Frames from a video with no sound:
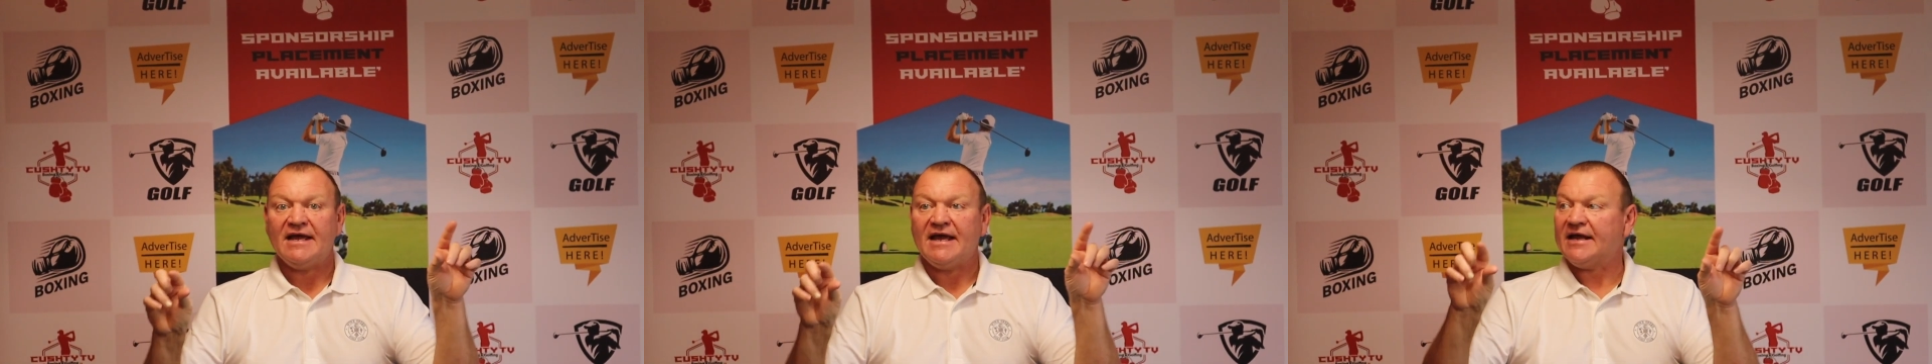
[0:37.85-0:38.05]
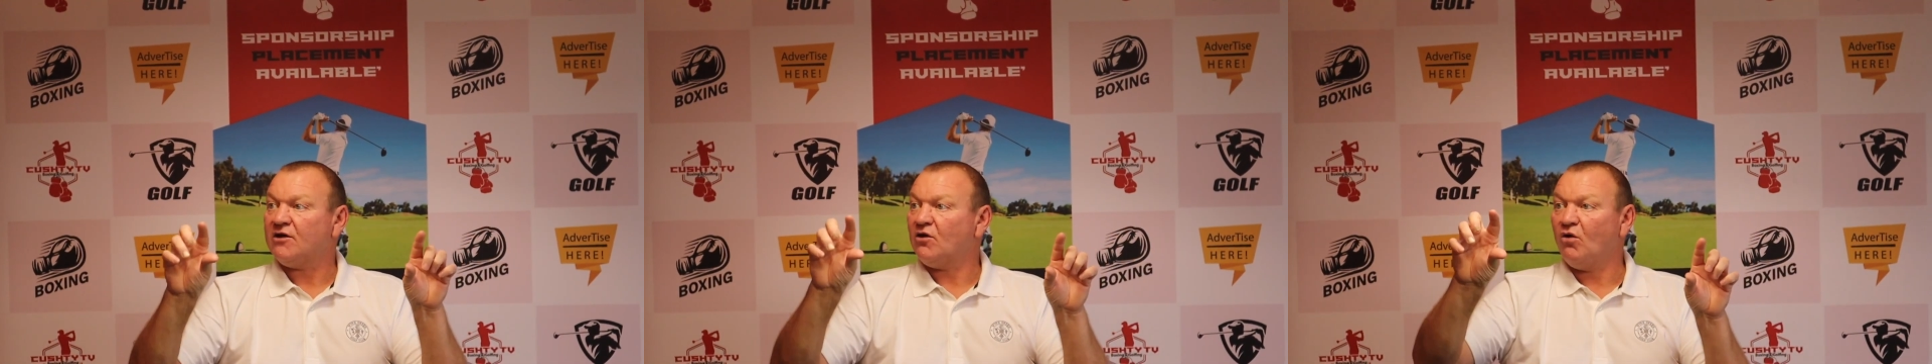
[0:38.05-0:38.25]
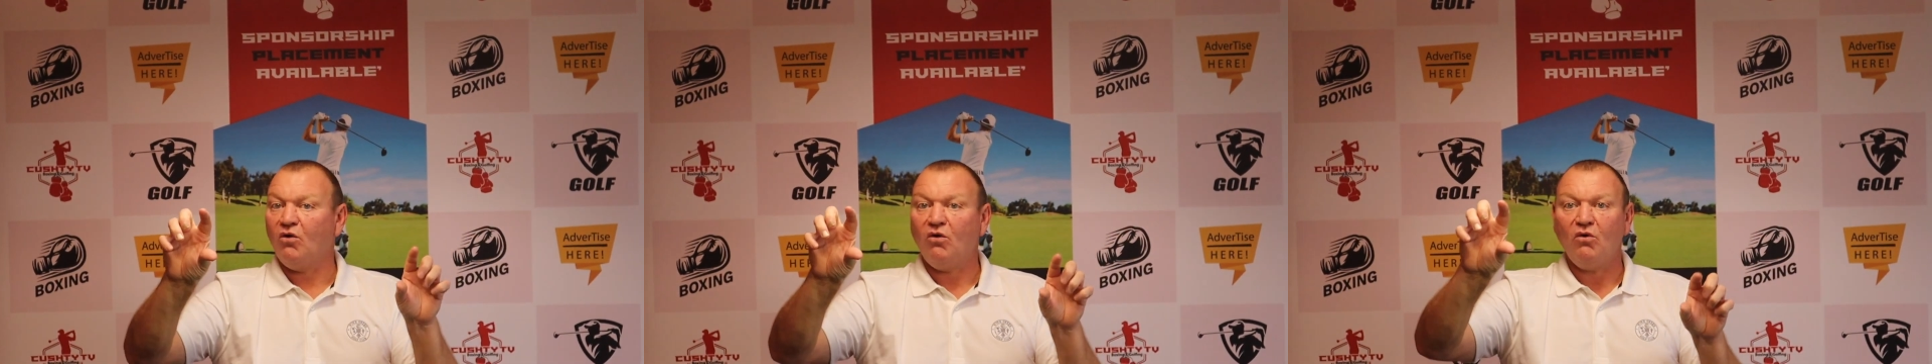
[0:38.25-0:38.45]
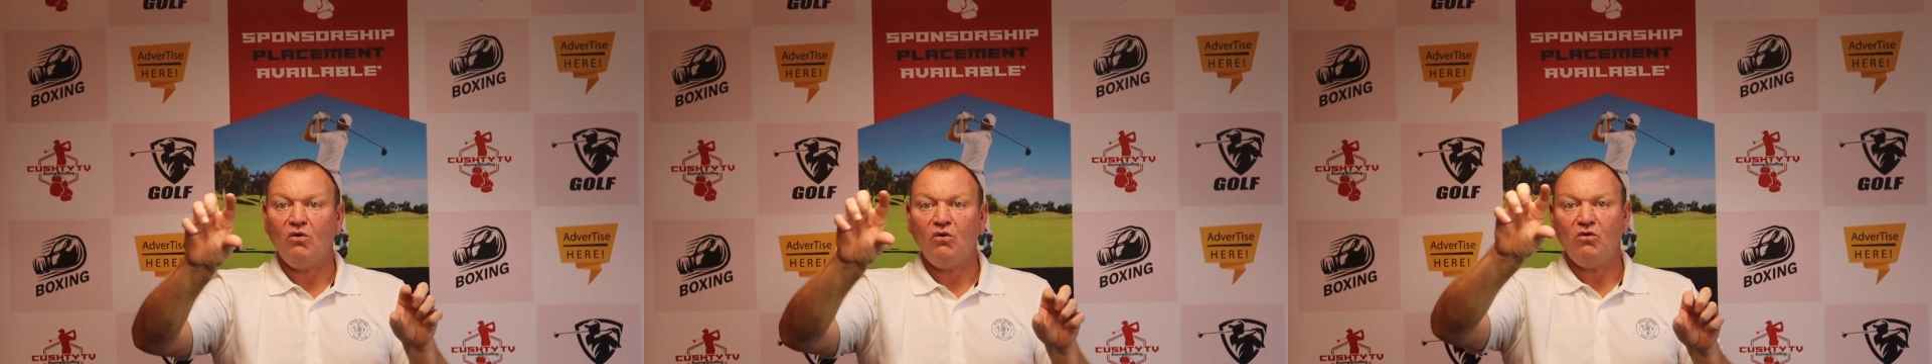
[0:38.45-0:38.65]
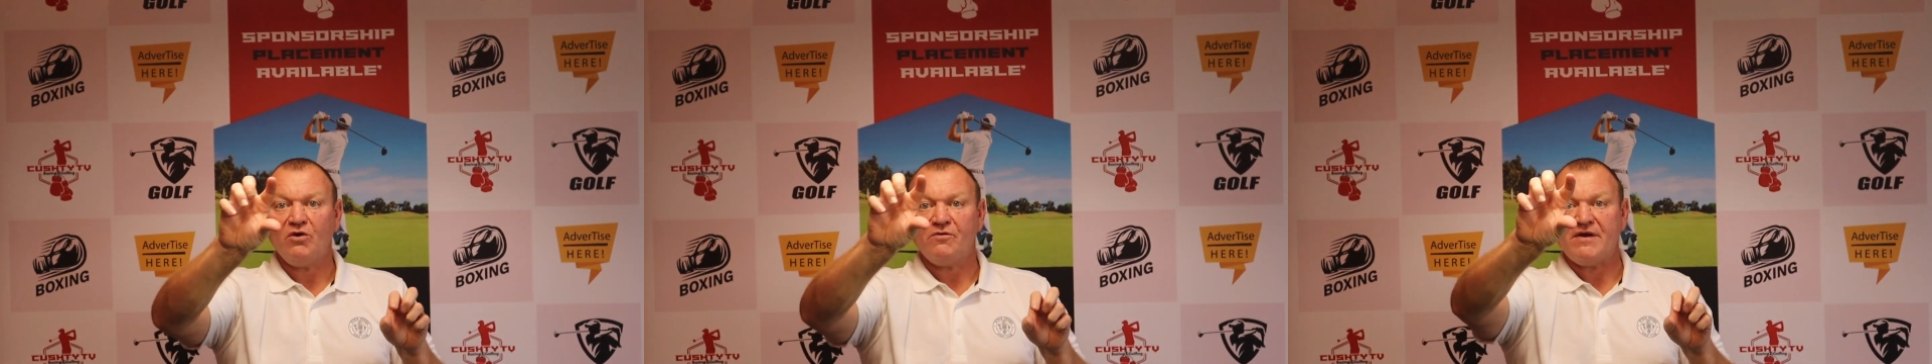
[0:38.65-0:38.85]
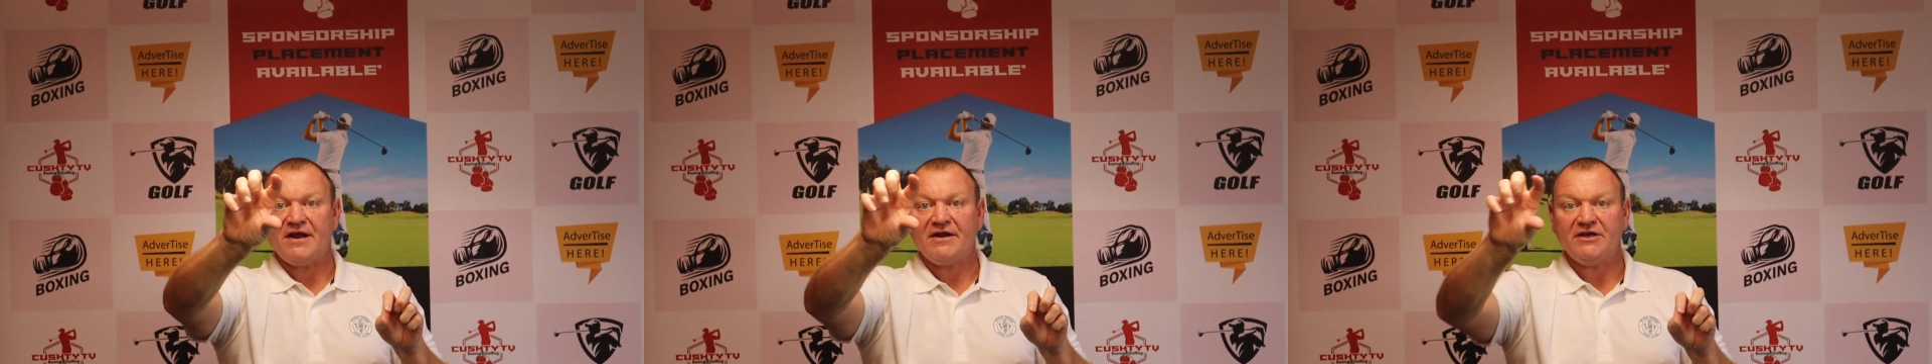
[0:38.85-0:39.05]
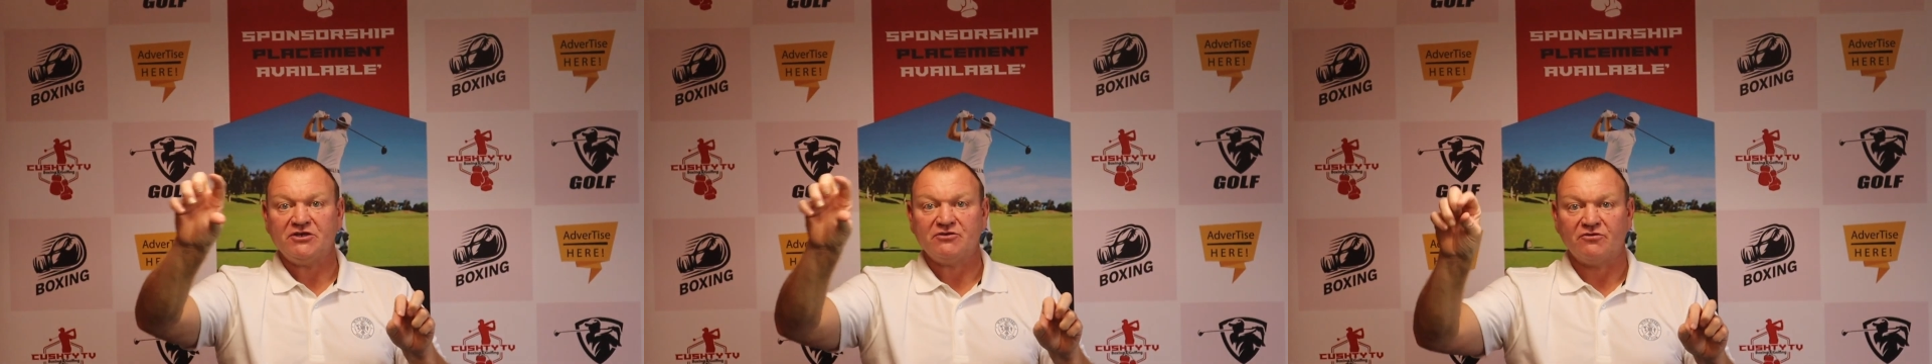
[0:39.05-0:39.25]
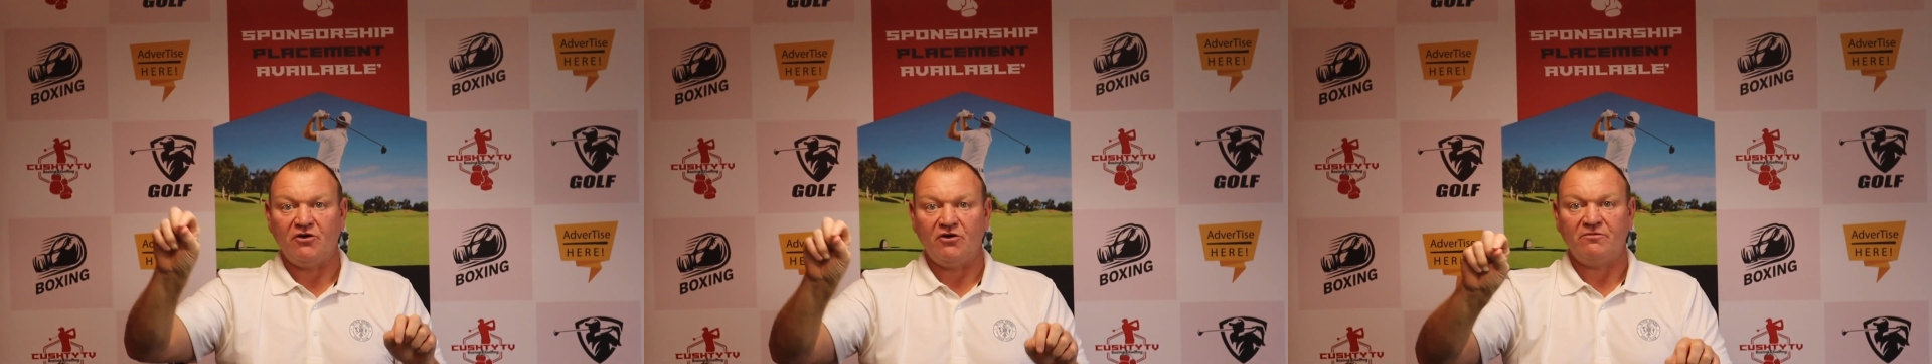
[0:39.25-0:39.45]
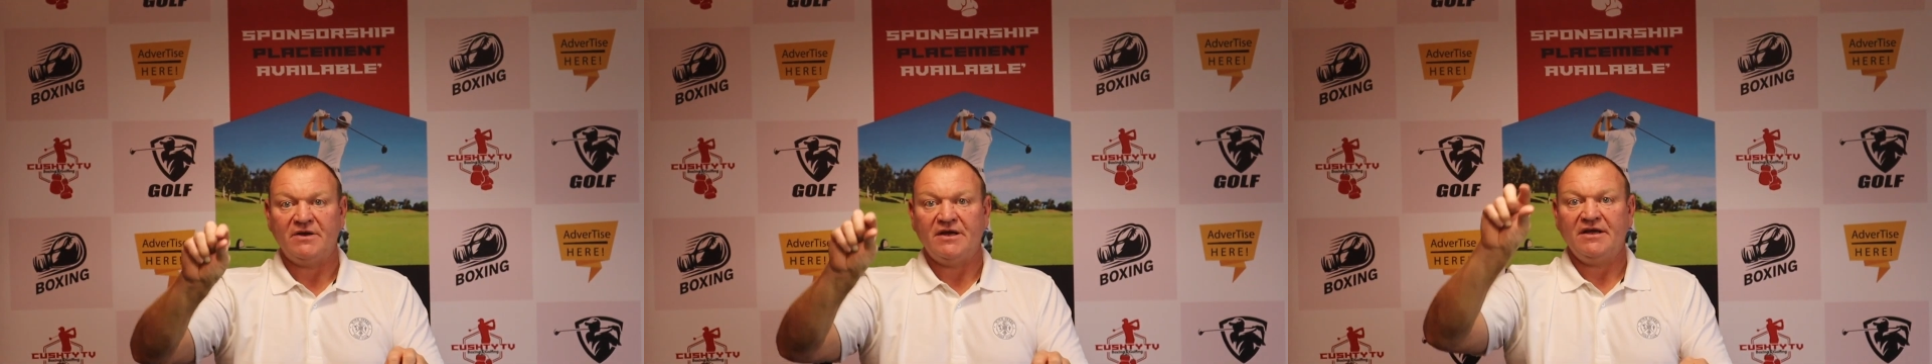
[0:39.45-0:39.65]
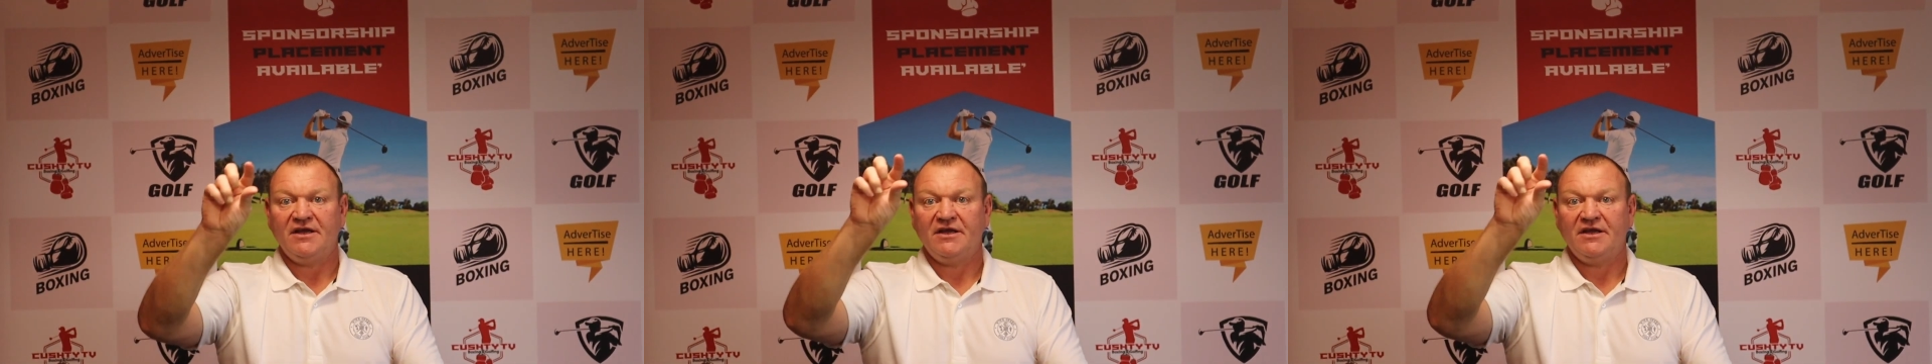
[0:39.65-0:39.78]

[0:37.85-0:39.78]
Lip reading: and all around his room